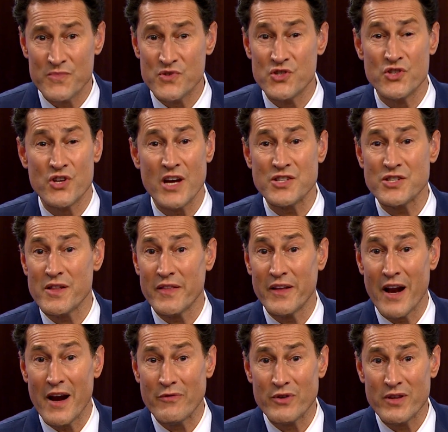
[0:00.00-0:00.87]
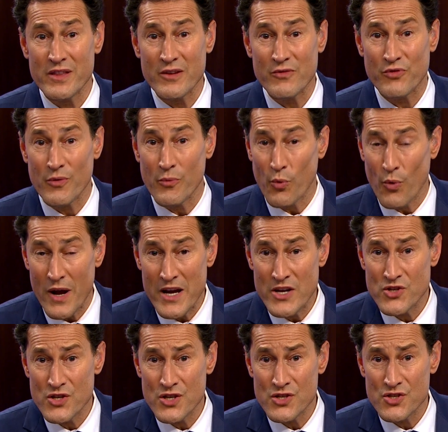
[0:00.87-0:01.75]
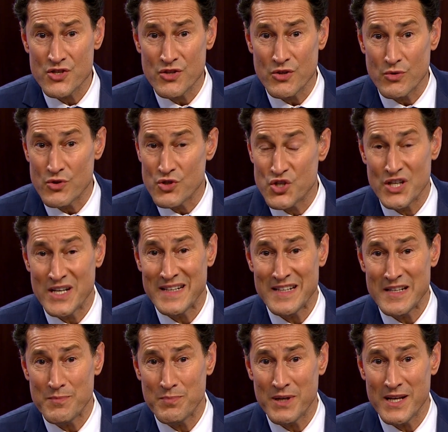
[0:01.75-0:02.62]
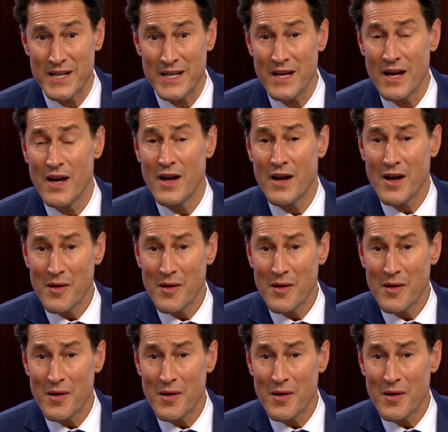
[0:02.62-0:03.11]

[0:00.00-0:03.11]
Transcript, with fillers: suggesting that everything from wages to G D P